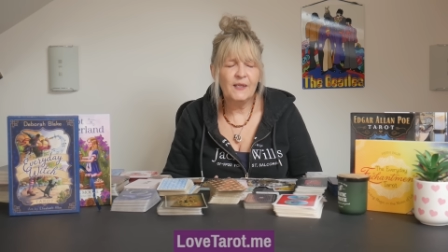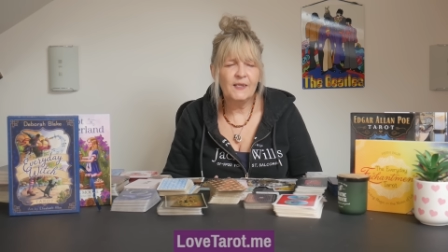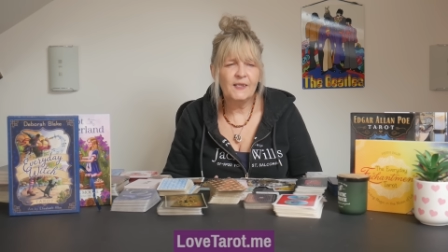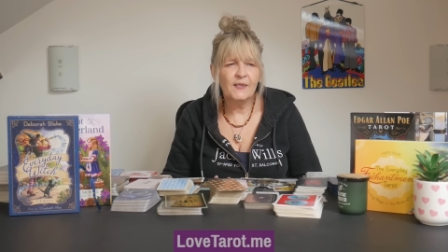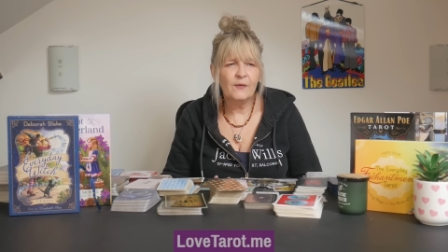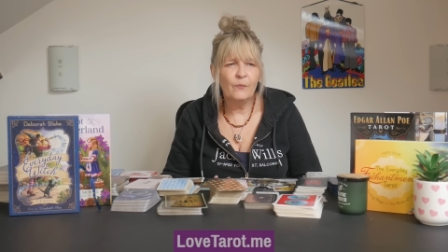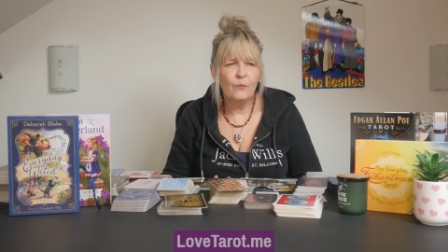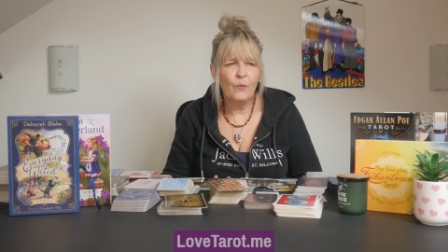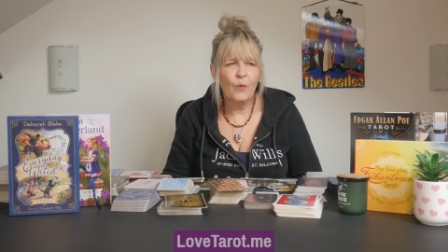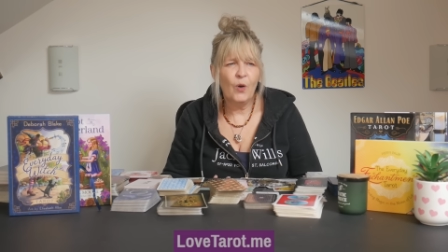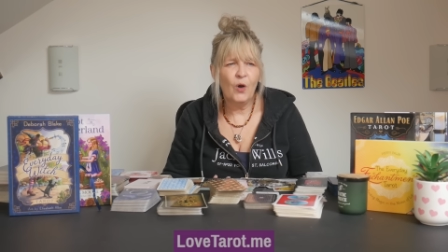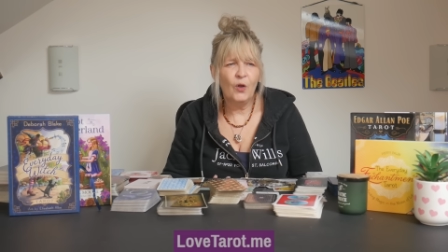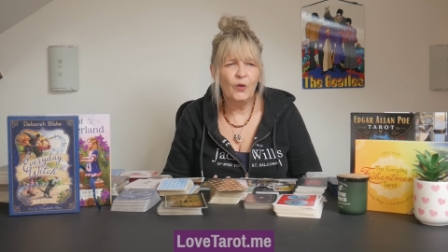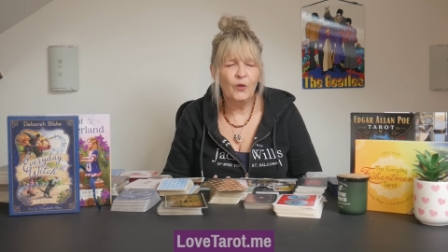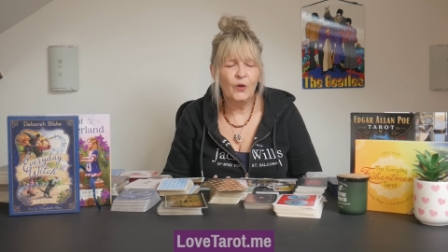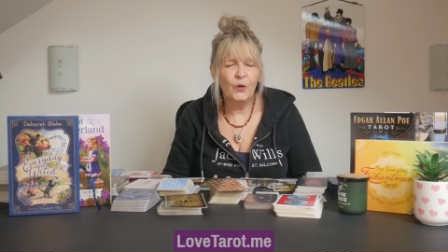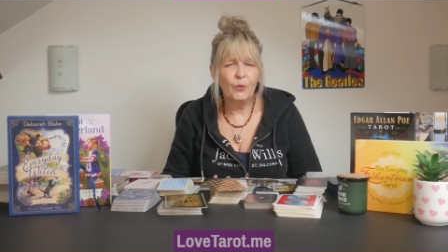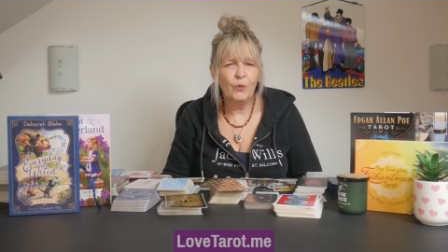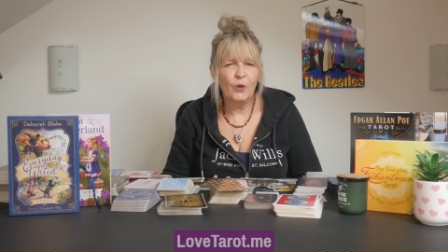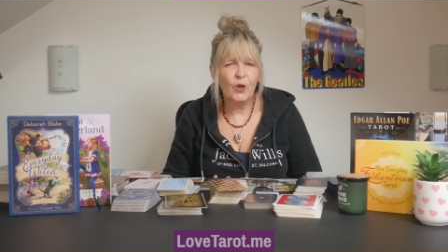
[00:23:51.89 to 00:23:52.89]
someone
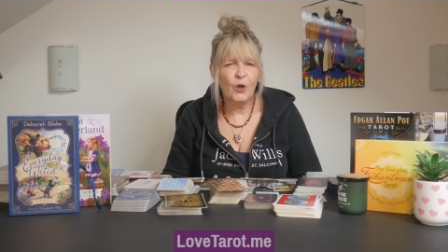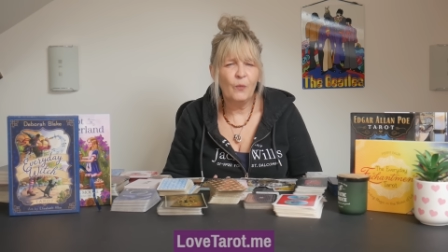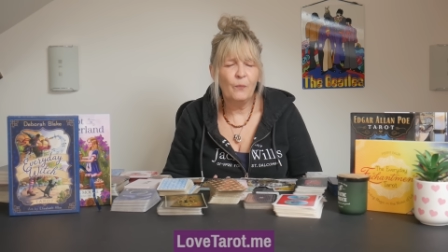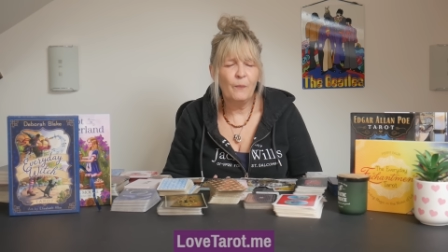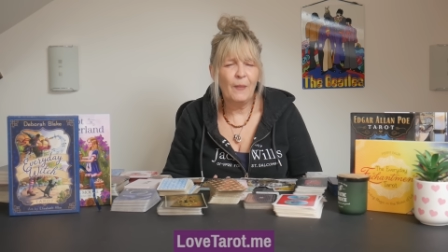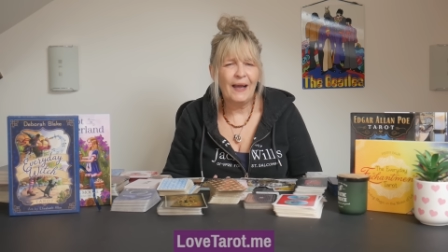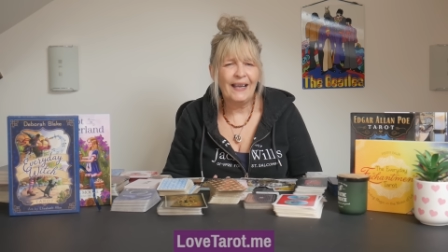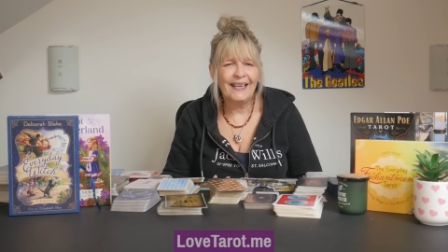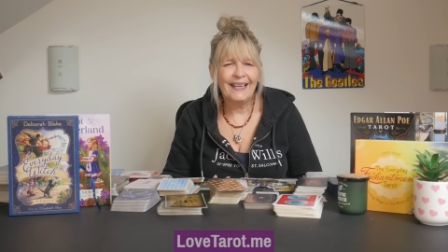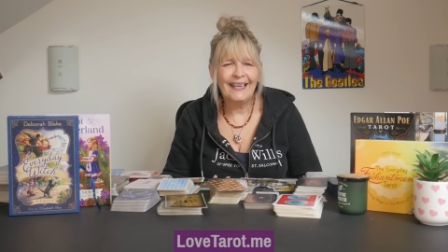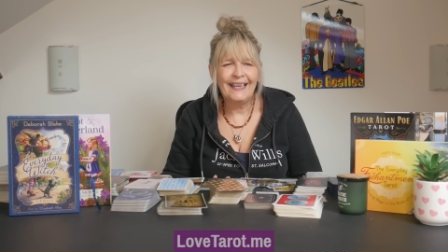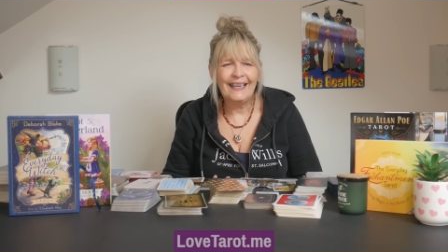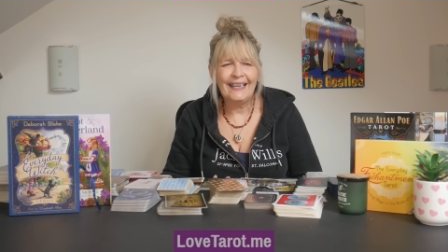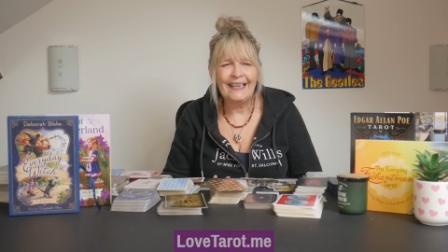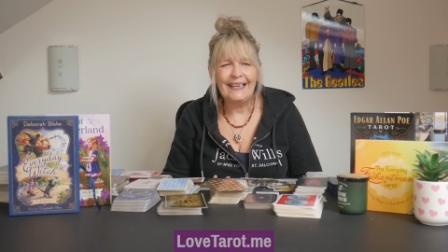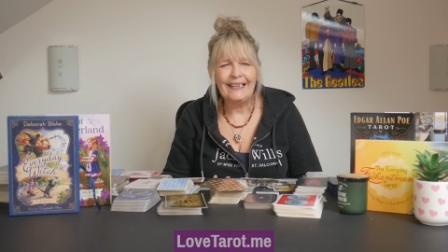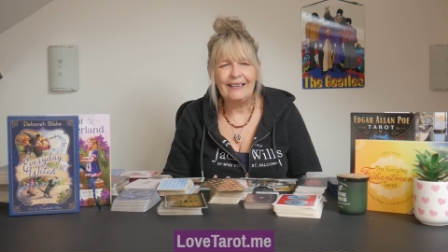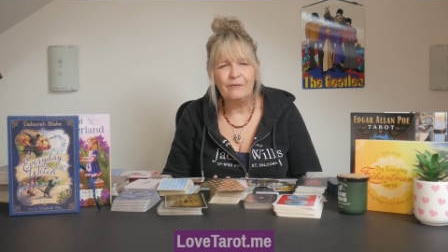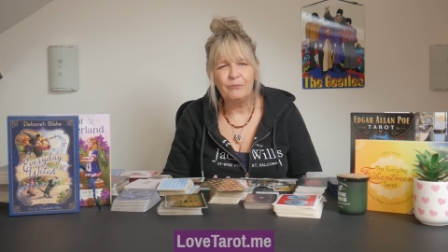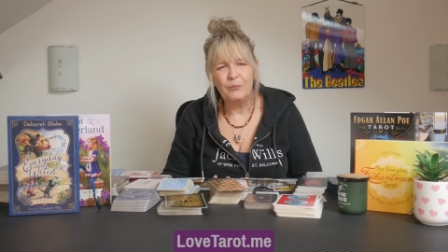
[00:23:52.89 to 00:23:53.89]
who will come back
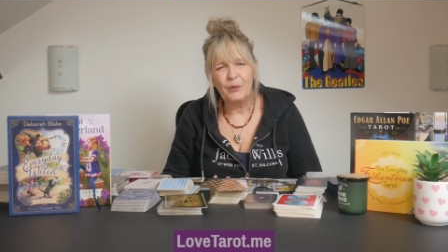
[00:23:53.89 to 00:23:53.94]
in,